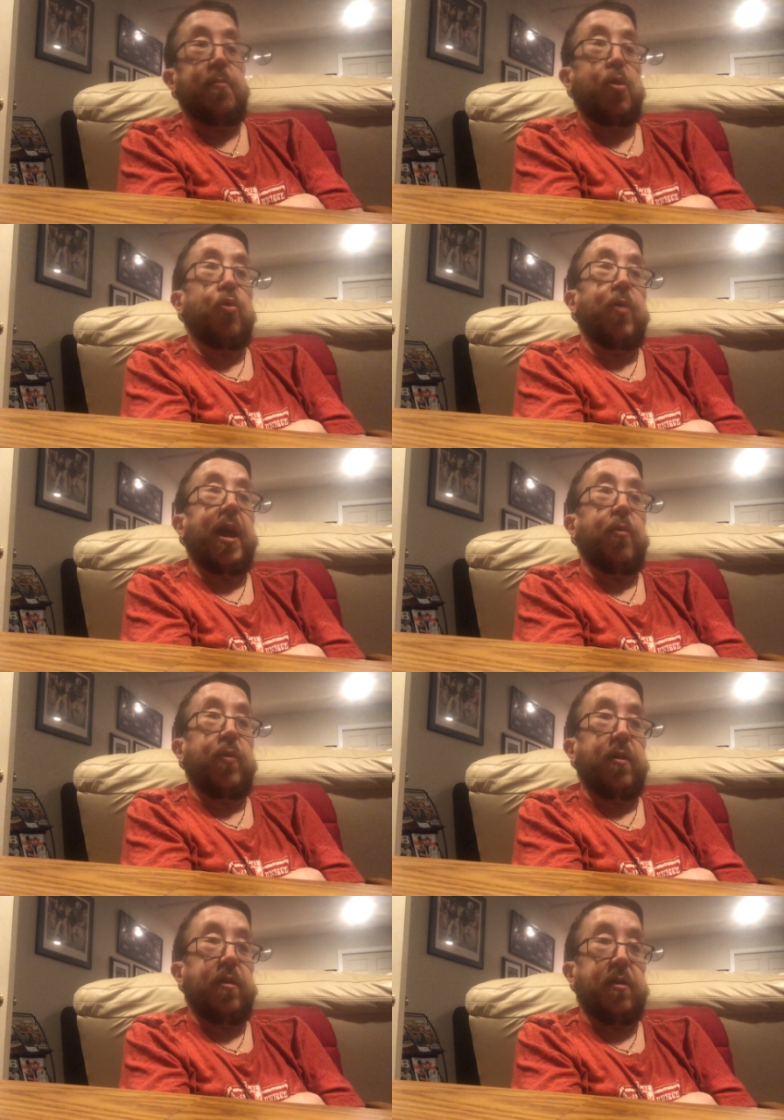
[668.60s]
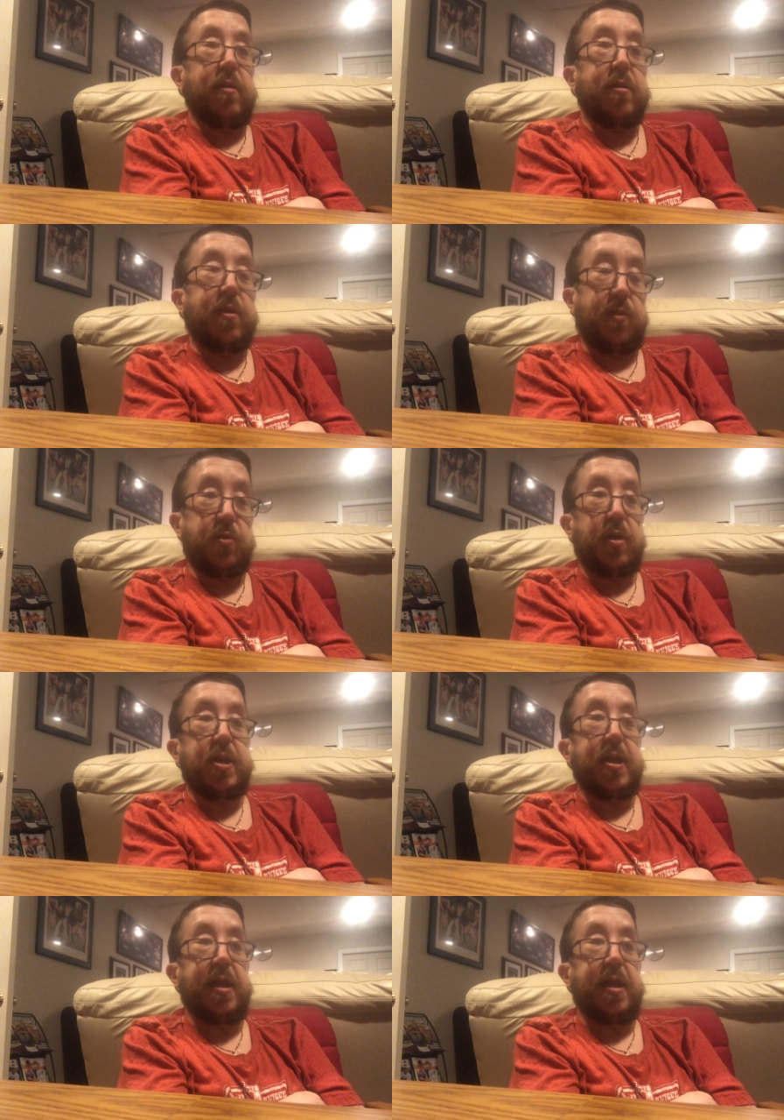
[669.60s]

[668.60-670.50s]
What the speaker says: mole rat with a construction